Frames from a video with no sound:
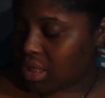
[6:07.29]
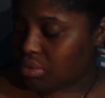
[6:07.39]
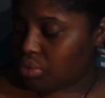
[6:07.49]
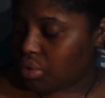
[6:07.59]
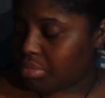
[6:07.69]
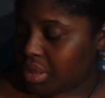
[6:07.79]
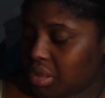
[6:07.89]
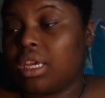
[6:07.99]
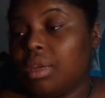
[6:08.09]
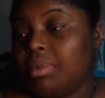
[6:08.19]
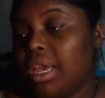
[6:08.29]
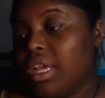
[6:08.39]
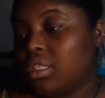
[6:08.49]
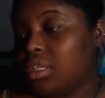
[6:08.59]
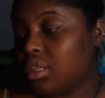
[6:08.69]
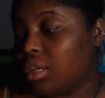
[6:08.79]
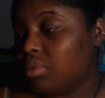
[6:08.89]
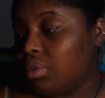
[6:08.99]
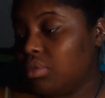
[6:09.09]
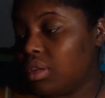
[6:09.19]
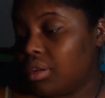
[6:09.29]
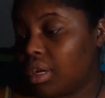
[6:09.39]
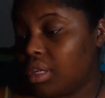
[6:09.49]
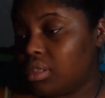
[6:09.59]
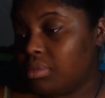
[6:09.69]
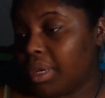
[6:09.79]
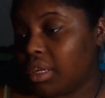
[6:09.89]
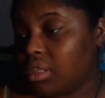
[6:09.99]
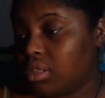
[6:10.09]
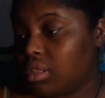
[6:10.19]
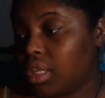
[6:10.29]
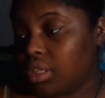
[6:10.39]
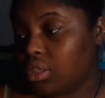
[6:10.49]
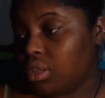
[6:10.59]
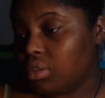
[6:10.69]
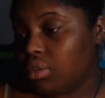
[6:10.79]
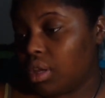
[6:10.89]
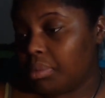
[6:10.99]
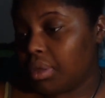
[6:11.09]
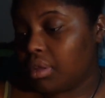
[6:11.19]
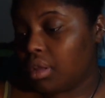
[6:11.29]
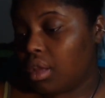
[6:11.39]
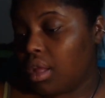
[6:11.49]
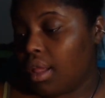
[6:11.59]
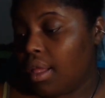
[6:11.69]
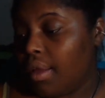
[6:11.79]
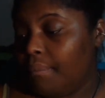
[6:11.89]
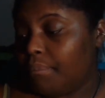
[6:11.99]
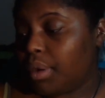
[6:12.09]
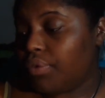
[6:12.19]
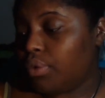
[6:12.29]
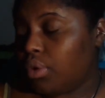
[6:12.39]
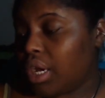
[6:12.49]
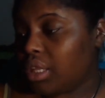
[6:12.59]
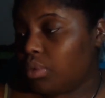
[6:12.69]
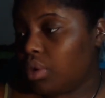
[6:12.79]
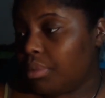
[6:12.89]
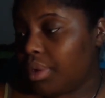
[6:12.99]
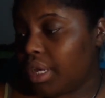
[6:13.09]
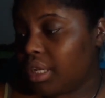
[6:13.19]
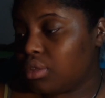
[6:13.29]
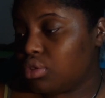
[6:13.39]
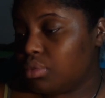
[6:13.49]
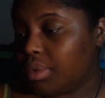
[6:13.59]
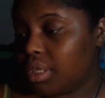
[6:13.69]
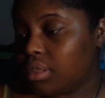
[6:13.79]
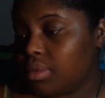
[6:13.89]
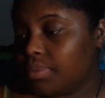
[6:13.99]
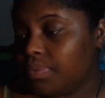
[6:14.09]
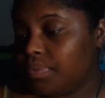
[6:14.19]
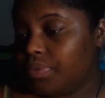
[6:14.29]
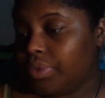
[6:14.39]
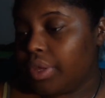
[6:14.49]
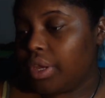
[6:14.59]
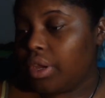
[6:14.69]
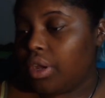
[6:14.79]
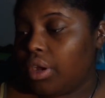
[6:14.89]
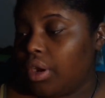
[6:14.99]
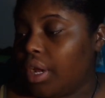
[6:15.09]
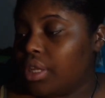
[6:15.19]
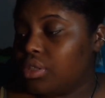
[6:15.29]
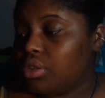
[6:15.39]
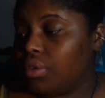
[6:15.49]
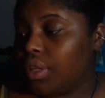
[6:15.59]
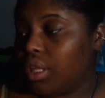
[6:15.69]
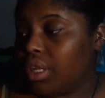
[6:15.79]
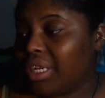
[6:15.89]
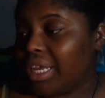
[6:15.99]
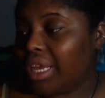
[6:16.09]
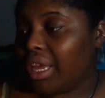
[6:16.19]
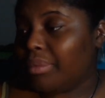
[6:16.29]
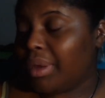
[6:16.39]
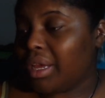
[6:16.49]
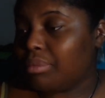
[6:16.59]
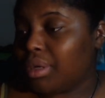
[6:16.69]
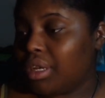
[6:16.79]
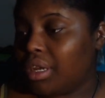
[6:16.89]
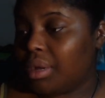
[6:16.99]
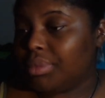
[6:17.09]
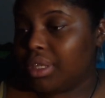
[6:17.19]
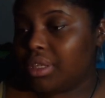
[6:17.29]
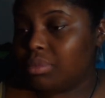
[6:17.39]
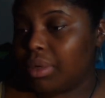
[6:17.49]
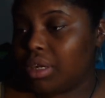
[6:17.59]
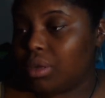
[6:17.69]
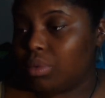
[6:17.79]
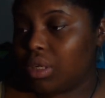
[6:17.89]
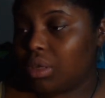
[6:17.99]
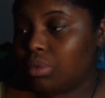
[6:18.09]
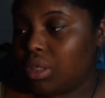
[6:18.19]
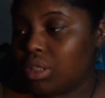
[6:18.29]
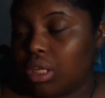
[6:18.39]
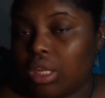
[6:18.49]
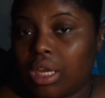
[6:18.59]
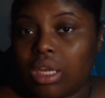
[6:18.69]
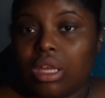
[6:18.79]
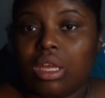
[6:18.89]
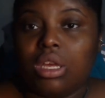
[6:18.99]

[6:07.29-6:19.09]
It's real minty. Hey, me and Stacey, hey, we're gonna get our ages back this next year. You hear me? Before, after one month, after two months, her edges don't really look like they came back, but I mean, it's better than what they was looking like.